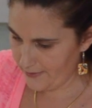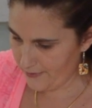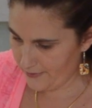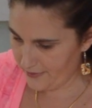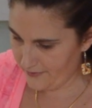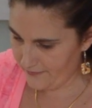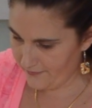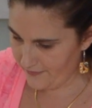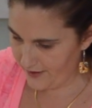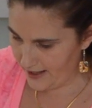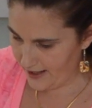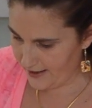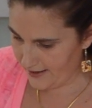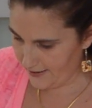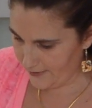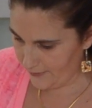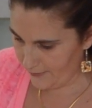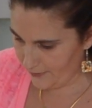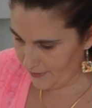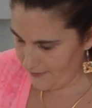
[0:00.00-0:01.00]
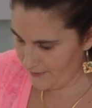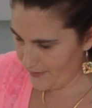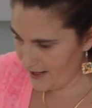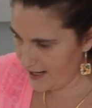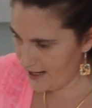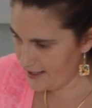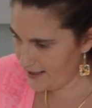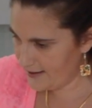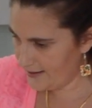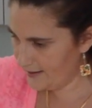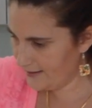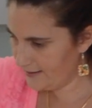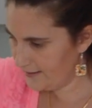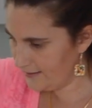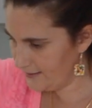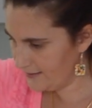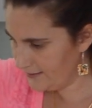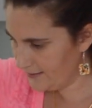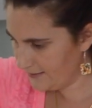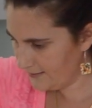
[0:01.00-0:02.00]
all the fat and all the meat
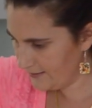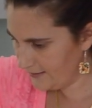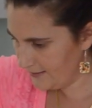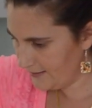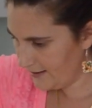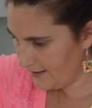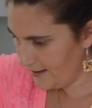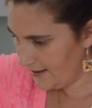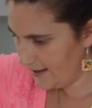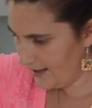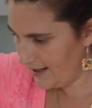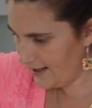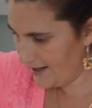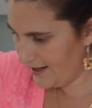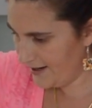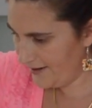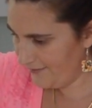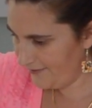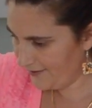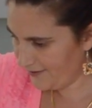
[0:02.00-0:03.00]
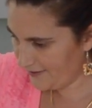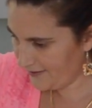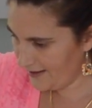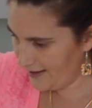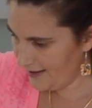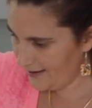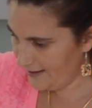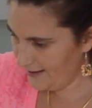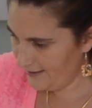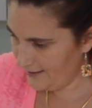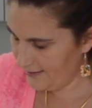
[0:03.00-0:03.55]
and everything.